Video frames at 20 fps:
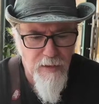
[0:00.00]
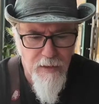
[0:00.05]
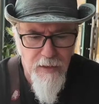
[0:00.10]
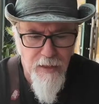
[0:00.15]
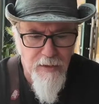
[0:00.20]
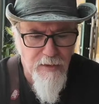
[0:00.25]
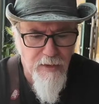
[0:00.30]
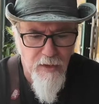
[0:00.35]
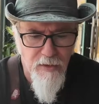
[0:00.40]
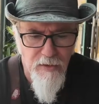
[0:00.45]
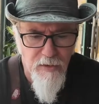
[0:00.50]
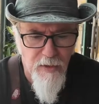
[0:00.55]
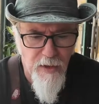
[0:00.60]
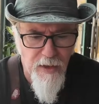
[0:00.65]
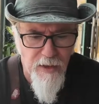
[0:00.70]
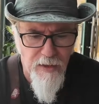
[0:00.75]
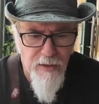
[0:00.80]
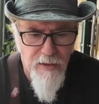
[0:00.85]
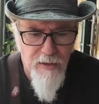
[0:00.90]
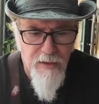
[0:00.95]
that sounds
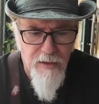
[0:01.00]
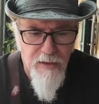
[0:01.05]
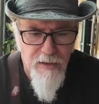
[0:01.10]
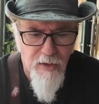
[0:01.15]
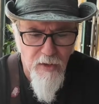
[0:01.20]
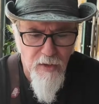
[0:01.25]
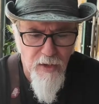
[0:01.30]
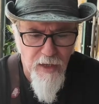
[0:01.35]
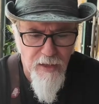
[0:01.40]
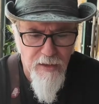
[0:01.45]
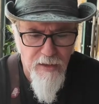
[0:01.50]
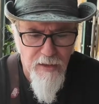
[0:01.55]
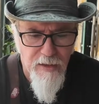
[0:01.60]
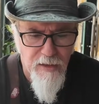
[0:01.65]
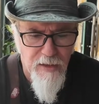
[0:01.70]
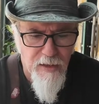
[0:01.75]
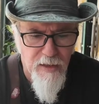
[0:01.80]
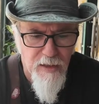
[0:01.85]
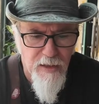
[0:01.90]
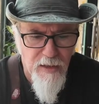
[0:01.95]
great. So that's
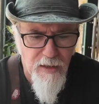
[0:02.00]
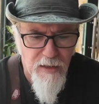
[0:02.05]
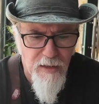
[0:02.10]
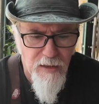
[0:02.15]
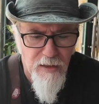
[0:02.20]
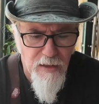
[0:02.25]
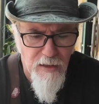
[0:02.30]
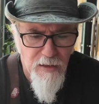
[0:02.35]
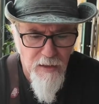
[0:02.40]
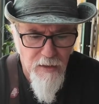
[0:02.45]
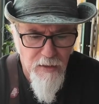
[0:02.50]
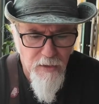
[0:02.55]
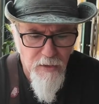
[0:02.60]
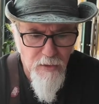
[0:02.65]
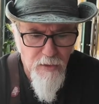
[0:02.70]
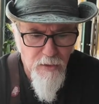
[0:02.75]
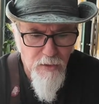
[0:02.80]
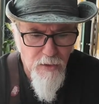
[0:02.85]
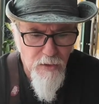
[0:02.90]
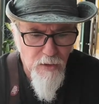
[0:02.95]
the
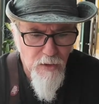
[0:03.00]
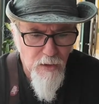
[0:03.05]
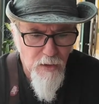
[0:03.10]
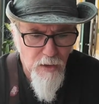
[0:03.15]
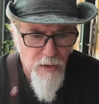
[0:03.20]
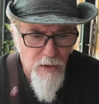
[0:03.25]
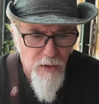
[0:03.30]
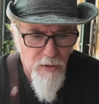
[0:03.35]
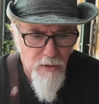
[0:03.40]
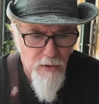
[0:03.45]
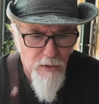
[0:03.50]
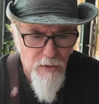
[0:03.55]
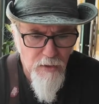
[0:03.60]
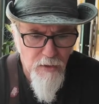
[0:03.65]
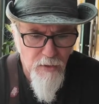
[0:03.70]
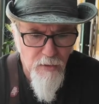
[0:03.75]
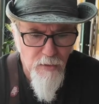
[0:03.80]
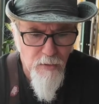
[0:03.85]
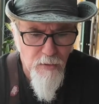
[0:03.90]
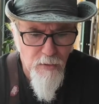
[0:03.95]

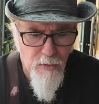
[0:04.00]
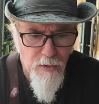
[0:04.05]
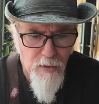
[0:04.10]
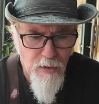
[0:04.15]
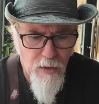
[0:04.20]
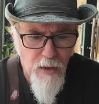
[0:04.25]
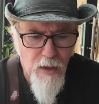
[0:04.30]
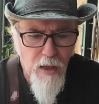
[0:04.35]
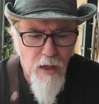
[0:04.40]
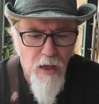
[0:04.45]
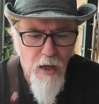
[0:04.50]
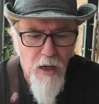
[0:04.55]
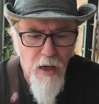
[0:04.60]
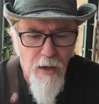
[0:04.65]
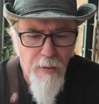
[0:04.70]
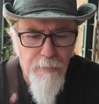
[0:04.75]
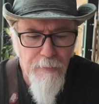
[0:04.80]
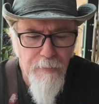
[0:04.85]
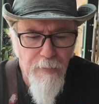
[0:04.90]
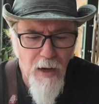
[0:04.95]
do
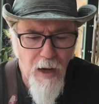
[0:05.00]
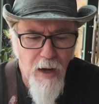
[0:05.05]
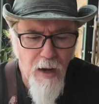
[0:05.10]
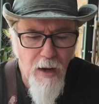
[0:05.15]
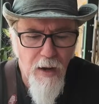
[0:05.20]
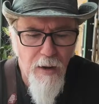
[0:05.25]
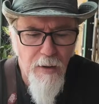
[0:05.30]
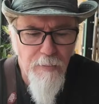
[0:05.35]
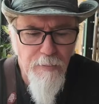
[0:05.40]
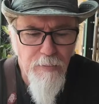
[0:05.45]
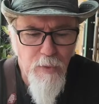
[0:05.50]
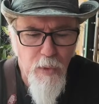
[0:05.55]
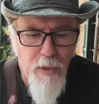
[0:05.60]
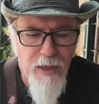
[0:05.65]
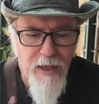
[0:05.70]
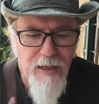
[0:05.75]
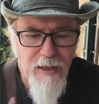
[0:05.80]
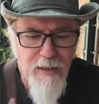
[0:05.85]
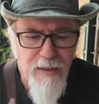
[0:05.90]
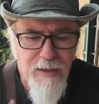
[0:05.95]
uh,
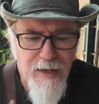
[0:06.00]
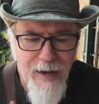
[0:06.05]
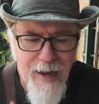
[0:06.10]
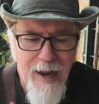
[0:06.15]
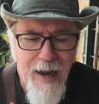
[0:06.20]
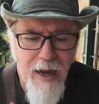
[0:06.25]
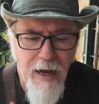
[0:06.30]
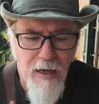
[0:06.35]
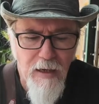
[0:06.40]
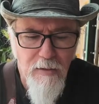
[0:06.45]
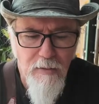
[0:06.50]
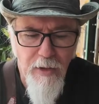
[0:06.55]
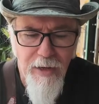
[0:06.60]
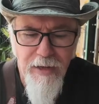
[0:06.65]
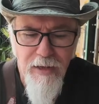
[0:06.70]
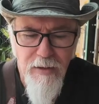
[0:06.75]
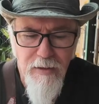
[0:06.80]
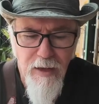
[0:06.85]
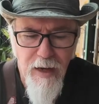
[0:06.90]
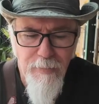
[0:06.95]
Mui Ne,
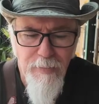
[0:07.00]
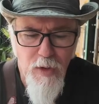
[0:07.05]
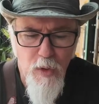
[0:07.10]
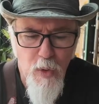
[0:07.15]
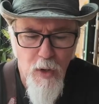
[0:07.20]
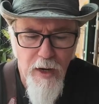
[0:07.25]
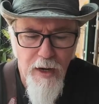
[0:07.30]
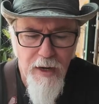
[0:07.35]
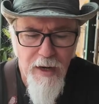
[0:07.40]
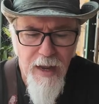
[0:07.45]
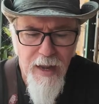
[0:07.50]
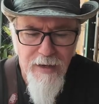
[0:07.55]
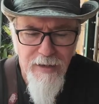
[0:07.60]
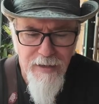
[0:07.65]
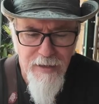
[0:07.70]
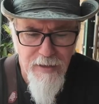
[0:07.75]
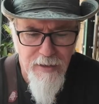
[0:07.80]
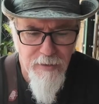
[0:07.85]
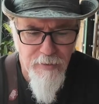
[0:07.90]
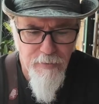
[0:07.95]
right? M U I N
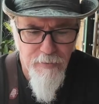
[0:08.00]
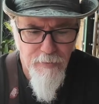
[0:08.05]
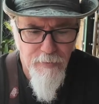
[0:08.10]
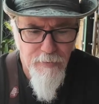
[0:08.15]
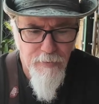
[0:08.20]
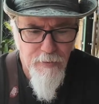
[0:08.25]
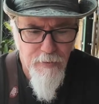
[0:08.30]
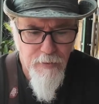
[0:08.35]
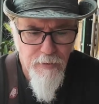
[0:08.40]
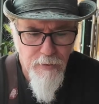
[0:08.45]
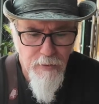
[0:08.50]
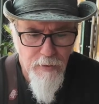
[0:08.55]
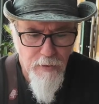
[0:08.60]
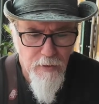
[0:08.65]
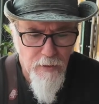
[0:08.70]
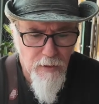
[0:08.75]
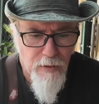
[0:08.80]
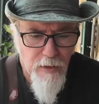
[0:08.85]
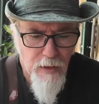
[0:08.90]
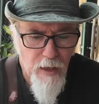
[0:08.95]
E.
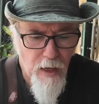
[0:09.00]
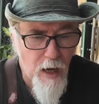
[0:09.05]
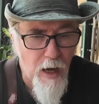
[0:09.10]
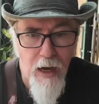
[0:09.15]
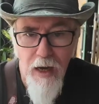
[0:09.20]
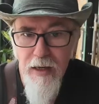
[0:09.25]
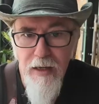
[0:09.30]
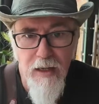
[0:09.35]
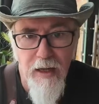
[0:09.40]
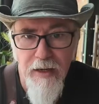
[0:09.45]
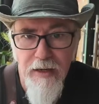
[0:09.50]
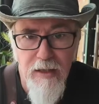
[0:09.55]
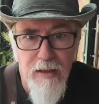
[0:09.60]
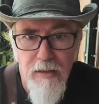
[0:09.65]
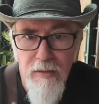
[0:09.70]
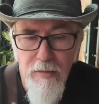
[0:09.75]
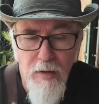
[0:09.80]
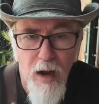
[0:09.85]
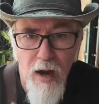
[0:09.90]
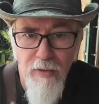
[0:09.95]
I like
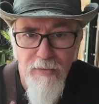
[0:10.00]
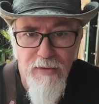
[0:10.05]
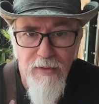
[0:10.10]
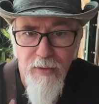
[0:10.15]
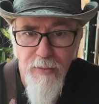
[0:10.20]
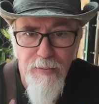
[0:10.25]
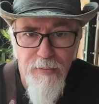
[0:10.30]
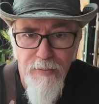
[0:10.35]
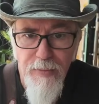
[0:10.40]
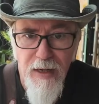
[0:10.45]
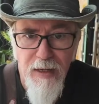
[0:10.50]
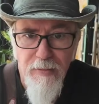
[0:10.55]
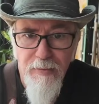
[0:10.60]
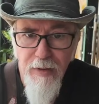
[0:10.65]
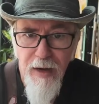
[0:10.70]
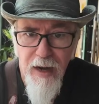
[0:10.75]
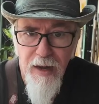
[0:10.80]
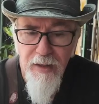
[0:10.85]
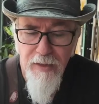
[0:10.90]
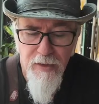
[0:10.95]
off the beaten
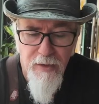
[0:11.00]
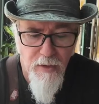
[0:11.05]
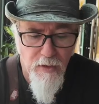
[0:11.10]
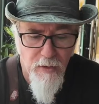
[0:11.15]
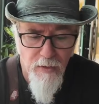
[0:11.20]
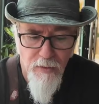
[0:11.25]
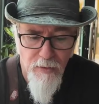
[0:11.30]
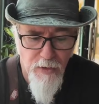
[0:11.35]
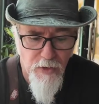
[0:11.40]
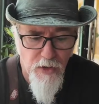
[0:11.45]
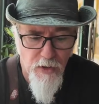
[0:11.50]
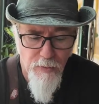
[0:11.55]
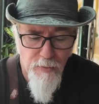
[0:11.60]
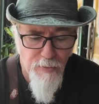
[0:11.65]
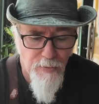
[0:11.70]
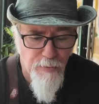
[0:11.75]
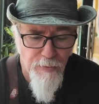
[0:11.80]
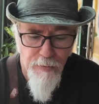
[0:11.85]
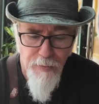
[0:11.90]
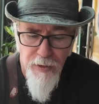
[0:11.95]
path little
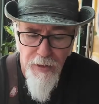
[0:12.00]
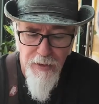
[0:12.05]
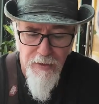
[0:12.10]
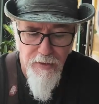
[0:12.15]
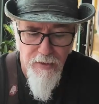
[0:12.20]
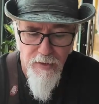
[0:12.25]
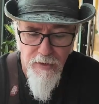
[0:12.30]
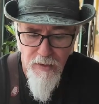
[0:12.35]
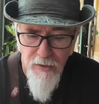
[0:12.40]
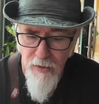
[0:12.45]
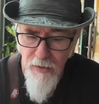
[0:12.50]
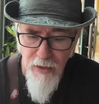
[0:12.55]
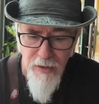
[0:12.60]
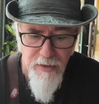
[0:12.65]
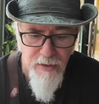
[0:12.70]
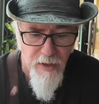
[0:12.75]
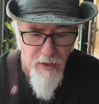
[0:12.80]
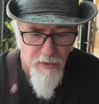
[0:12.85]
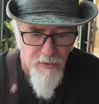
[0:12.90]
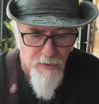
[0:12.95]
places, so
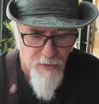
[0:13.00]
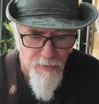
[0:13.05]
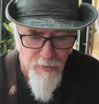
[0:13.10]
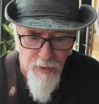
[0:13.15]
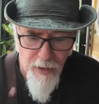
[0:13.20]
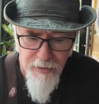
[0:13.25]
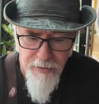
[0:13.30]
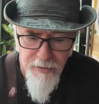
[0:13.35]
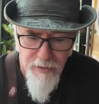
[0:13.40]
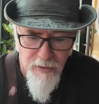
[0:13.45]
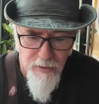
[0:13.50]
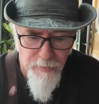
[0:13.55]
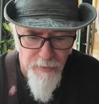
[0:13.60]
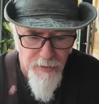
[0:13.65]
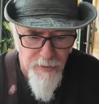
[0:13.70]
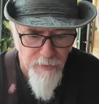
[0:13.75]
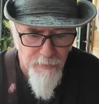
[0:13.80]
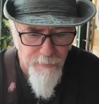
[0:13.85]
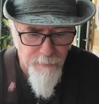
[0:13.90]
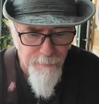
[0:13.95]
that sounds ideal to
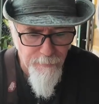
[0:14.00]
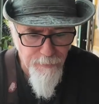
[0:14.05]
me.